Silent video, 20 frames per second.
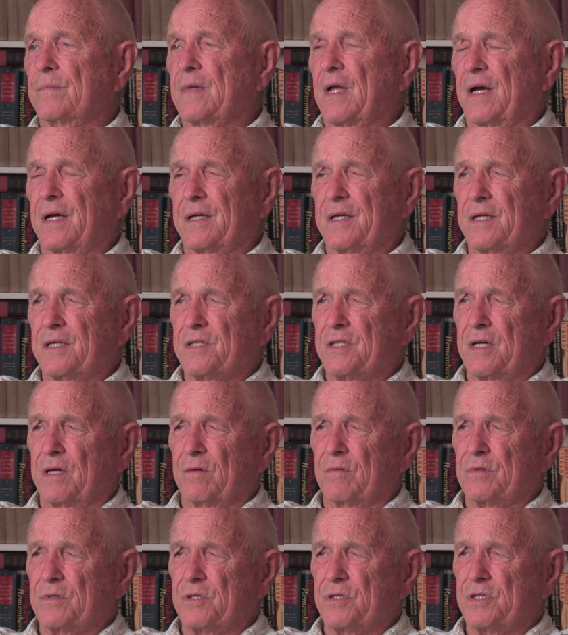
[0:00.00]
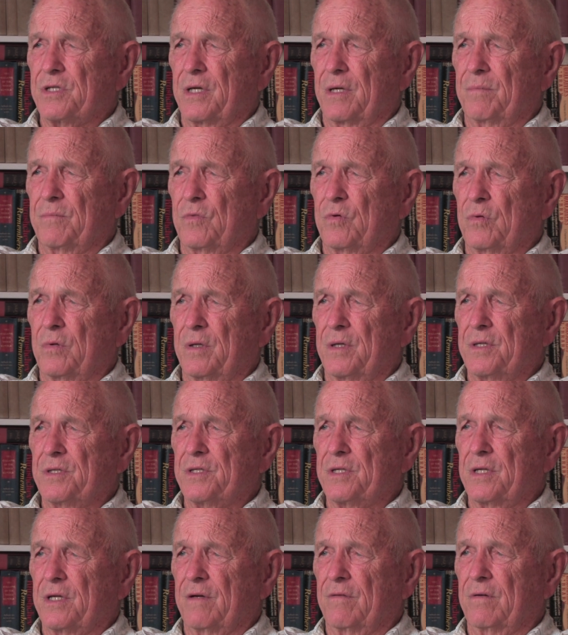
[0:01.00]
I guess that was a
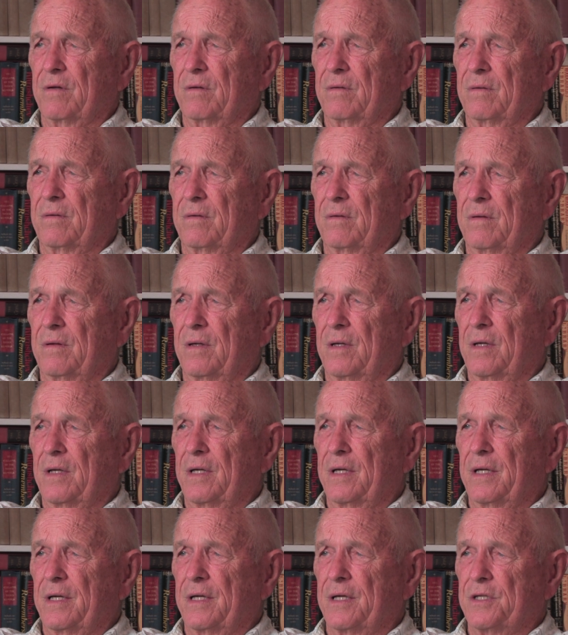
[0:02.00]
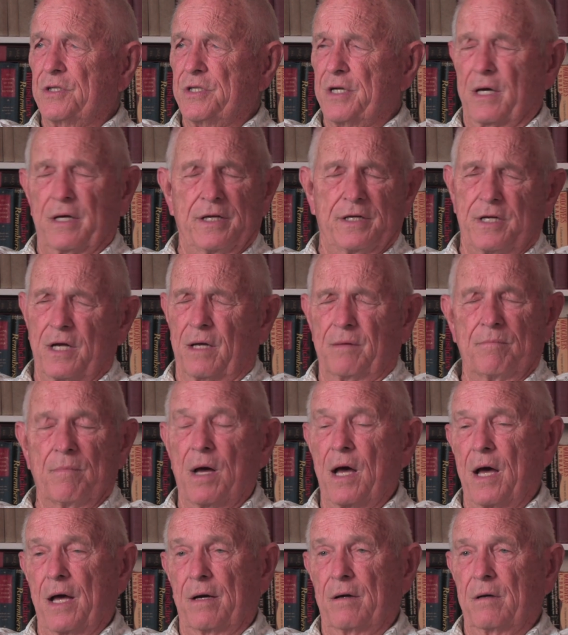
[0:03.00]
727, and it doesn't
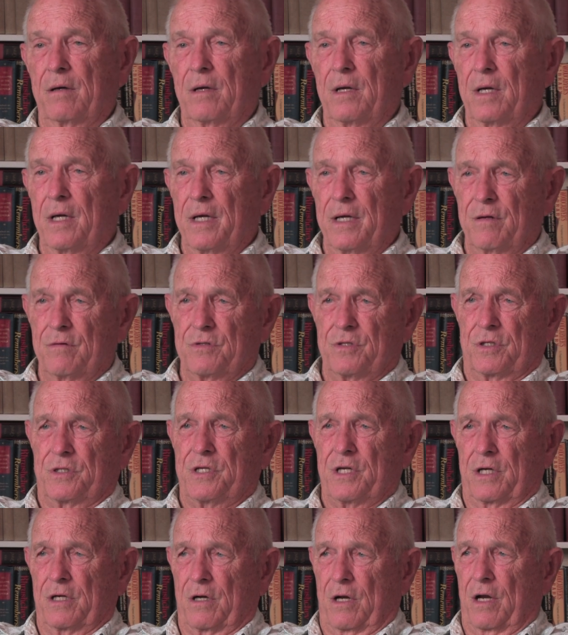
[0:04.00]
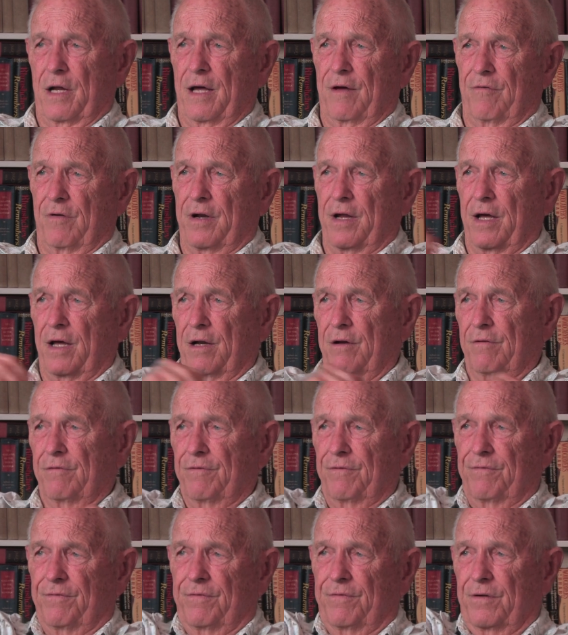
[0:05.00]
matter. It was a 1011 out
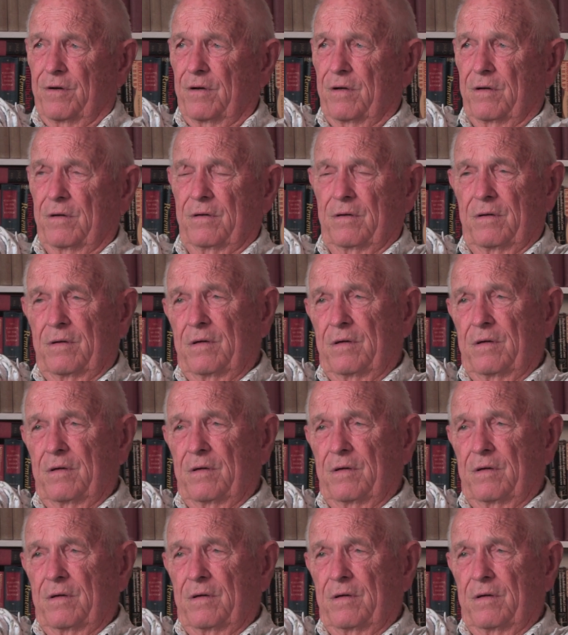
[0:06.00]
of